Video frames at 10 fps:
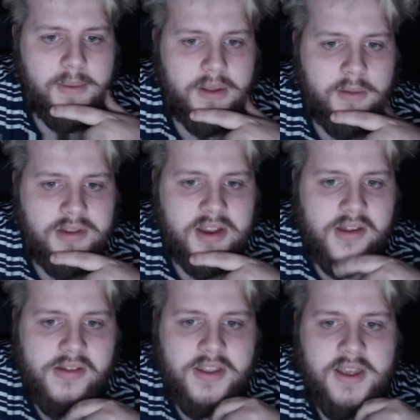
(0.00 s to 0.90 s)

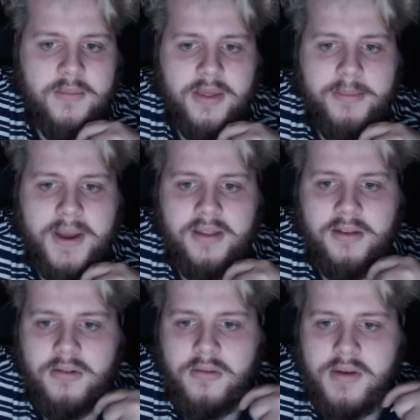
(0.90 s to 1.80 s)
commentator's team with
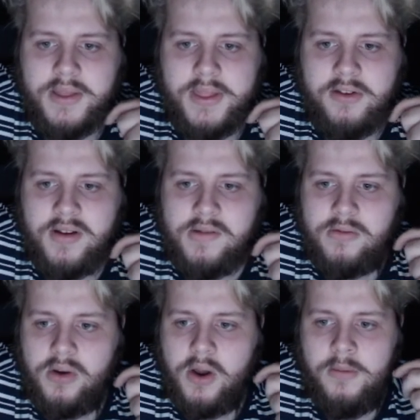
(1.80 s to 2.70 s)
banter around the transfer
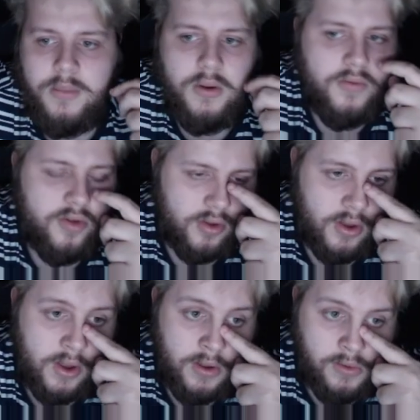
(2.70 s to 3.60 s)
or loan moves,
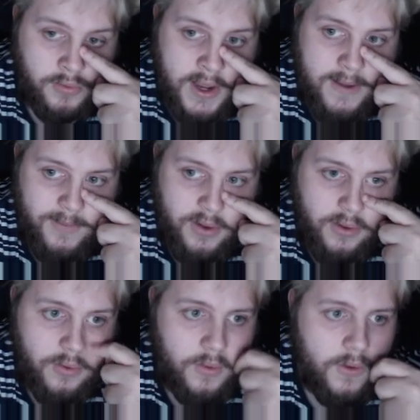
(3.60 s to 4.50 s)
your
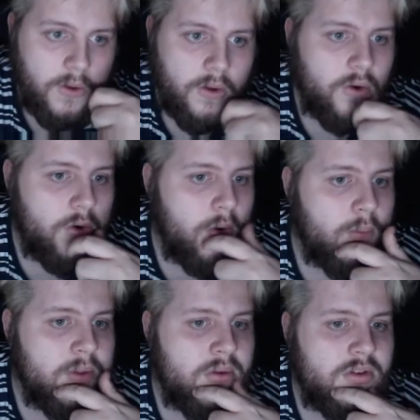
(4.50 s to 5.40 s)
debut, or
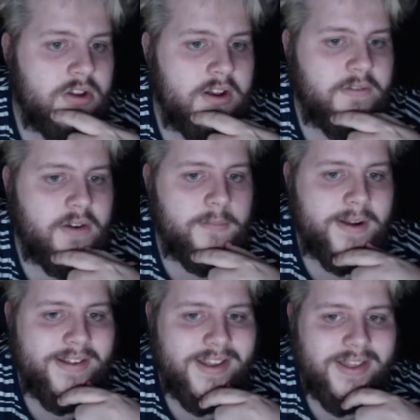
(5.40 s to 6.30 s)
when you solidify your
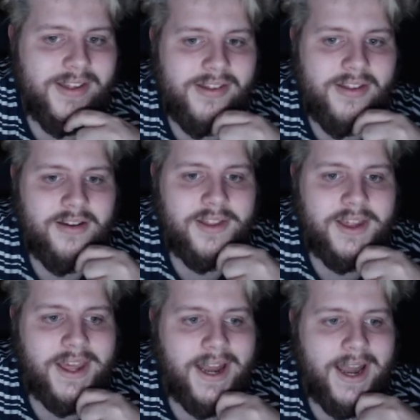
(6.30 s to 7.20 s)
place in the
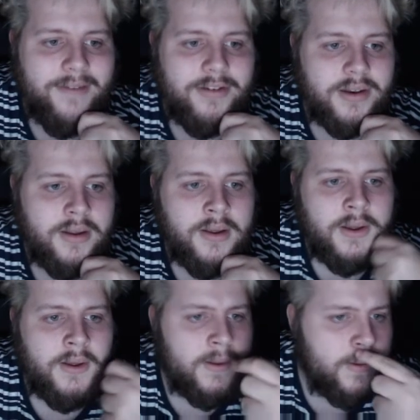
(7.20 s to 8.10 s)
starting 11.
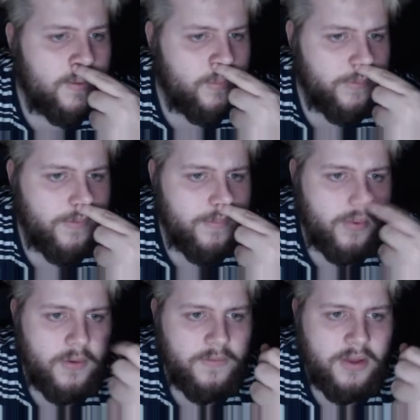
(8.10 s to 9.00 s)
We've
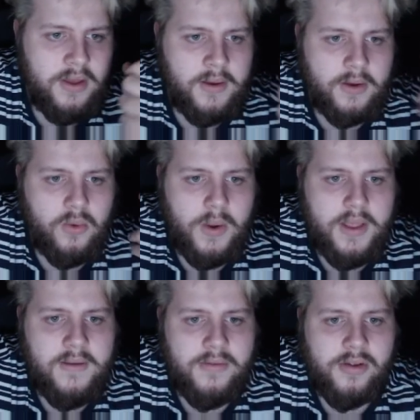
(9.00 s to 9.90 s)
improved the
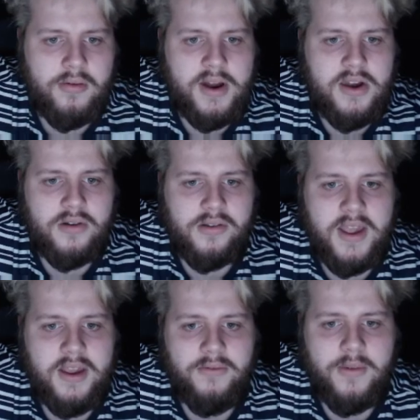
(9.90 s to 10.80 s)
quality of screenshots
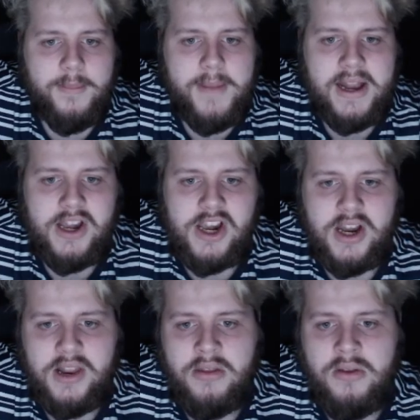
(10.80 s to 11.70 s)
taken from the match
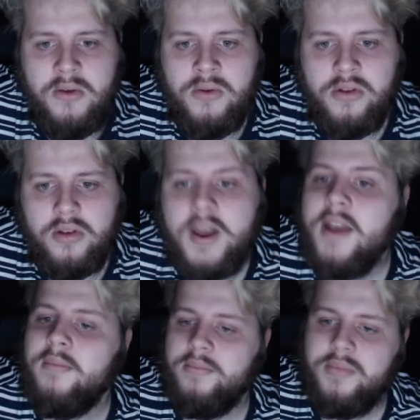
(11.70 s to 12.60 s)
in the news. Okay,
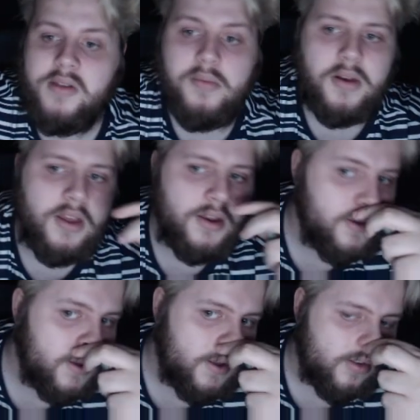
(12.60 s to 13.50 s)
that's pretty good.
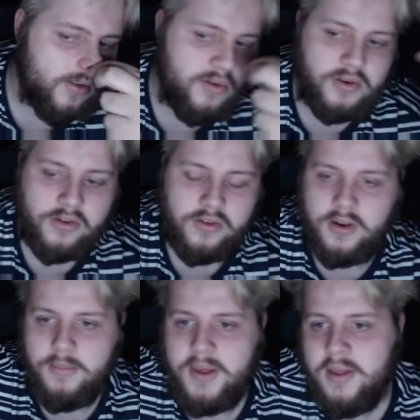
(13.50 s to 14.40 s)
So it's not just going
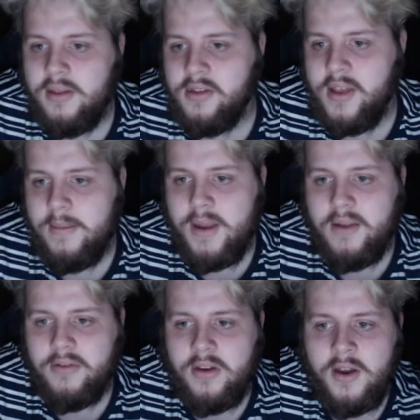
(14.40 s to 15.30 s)
to be the same bit
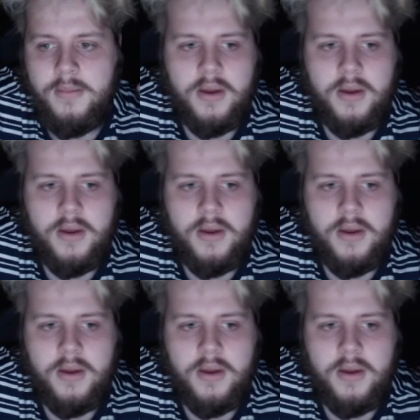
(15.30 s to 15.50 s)
every time.